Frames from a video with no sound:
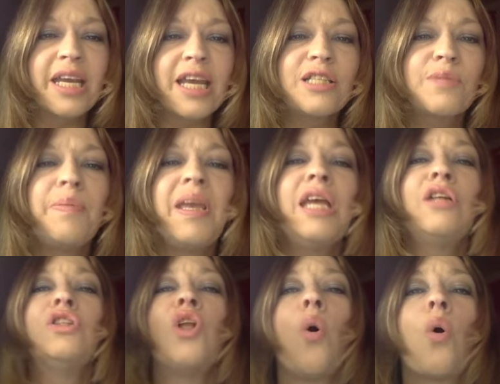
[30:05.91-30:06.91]
against
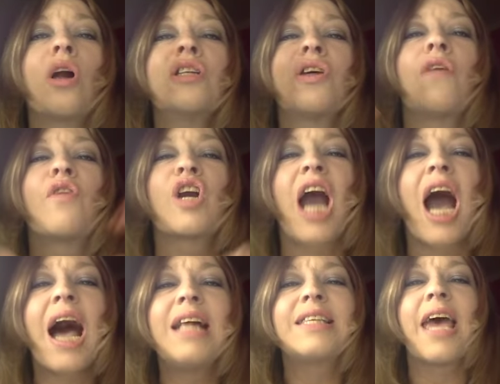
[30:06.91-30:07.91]
being lords over
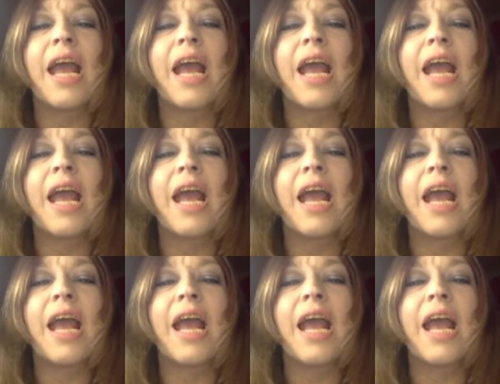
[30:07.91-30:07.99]
God's